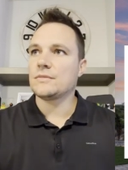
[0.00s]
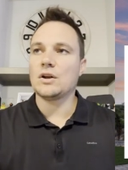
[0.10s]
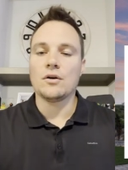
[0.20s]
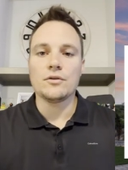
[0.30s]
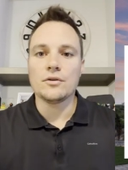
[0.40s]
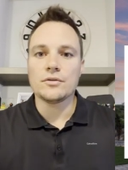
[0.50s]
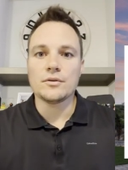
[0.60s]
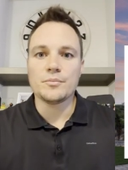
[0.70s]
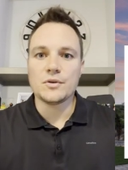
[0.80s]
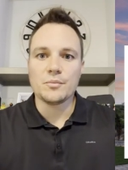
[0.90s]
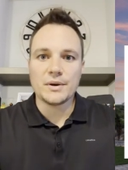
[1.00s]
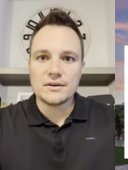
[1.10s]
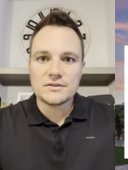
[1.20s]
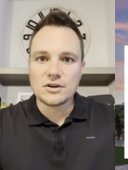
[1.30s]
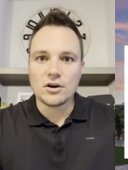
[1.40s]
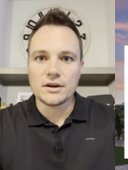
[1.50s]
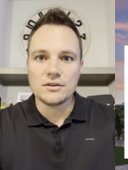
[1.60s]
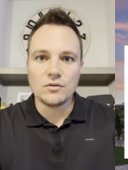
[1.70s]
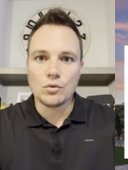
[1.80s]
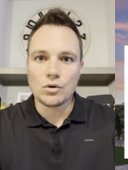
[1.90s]
you know, they're, they're, their biggest
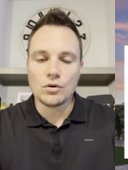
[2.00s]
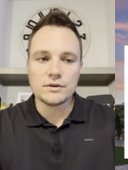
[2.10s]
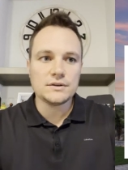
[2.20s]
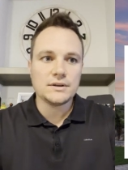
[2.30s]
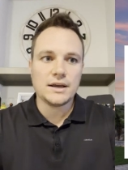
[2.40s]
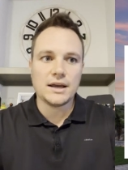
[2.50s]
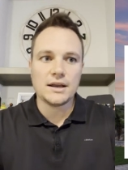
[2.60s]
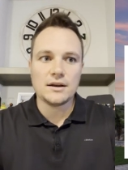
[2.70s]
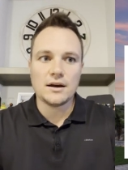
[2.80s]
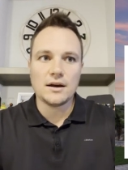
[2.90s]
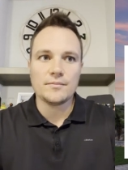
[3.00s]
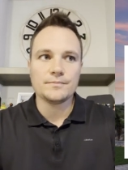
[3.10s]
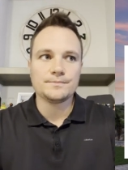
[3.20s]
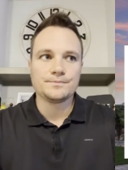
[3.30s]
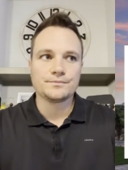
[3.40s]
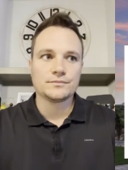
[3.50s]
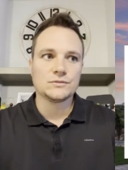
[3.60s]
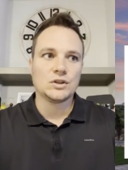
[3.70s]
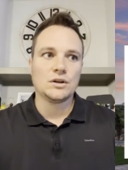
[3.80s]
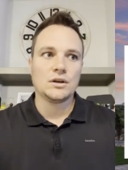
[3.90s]
target in the world. And, um,
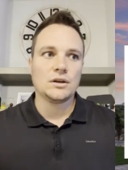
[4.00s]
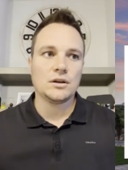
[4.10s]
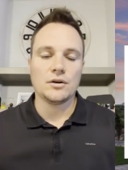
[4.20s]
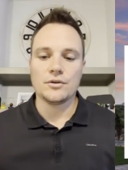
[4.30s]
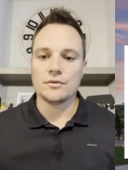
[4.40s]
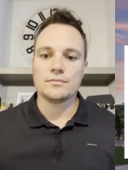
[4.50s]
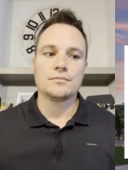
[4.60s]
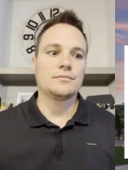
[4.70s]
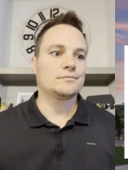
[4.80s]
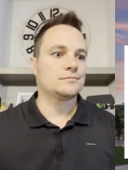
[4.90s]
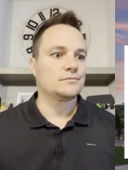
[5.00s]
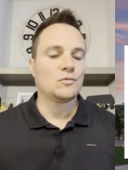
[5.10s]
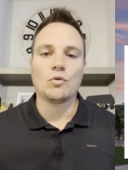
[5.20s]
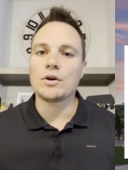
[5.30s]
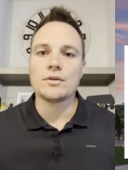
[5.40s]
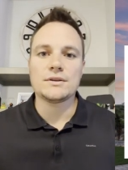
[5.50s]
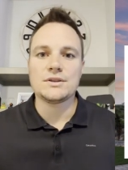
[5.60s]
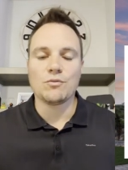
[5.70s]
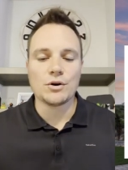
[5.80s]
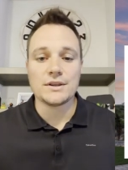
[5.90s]
you know, they're, what are the,
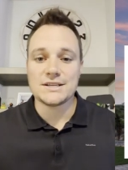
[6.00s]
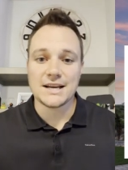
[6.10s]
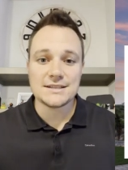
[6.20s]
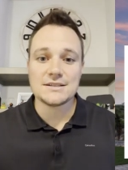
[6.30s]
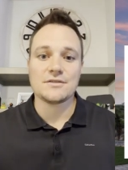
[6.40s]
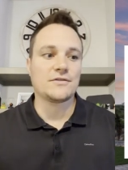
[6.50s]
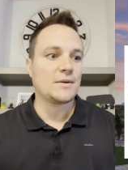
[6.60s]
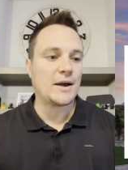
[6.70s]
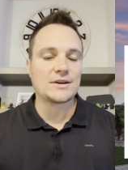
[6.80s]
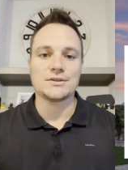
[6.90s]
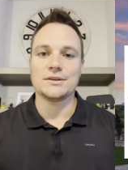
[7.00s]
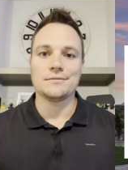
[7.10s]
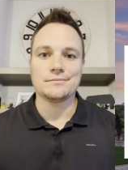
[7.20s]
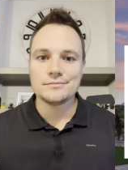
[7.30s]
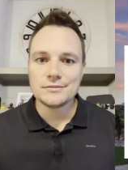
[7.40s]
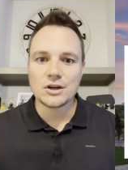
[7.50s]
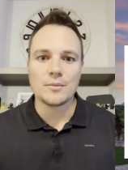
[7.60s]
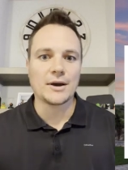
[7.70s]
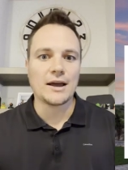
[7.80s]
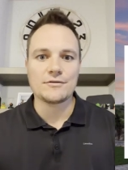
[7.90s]
what are the chances of them actually
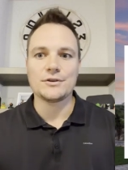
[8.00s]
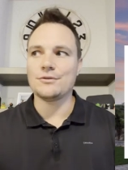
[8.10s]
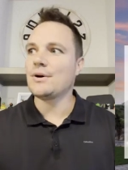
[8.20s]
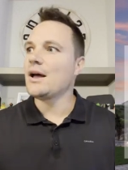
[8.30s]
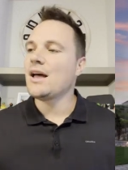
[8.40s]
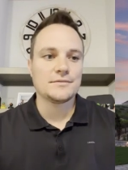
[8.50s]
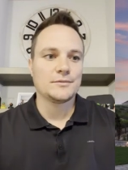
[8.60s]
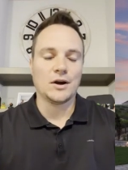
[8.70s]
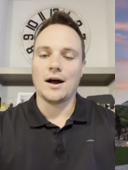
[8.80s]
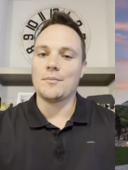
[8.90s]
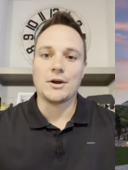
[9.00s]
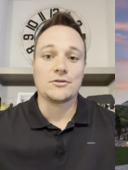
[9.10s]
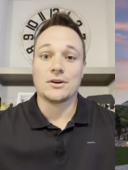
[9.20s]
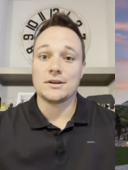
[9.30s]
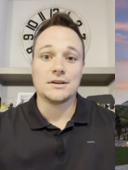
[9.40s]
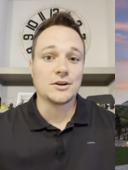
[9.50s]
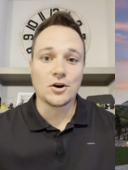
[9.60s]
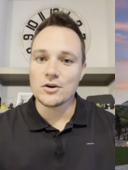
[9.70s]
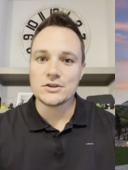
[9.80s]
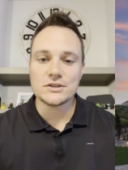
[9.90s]
coming after you? Yeah. I'm not trying to
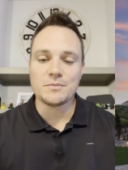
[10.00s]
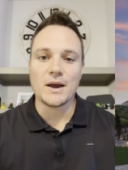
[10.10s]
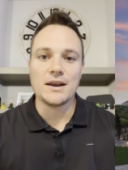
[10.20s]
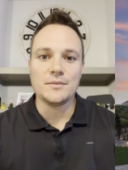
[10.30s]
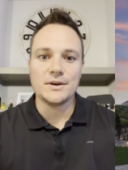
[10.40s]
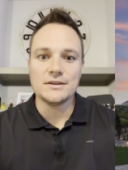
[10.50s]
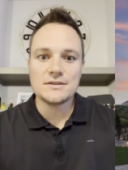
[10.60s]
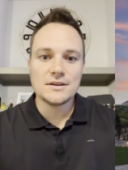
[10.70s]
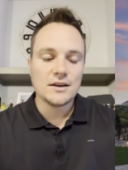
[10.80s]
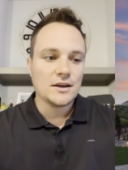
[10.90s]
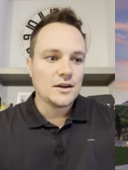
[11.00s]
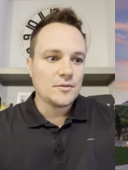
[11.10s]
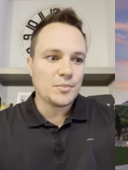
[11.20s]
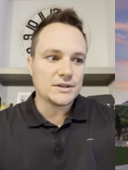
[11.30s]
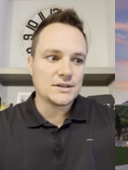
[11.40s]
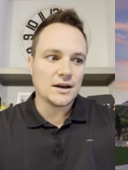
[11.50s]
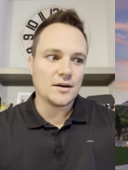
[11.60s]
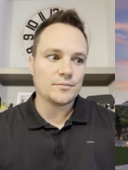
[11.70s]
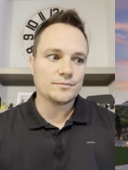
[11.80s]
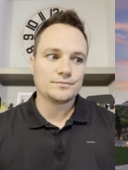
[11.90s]
encourage this by any means, but,
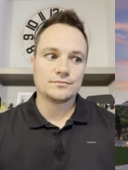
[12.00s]
um,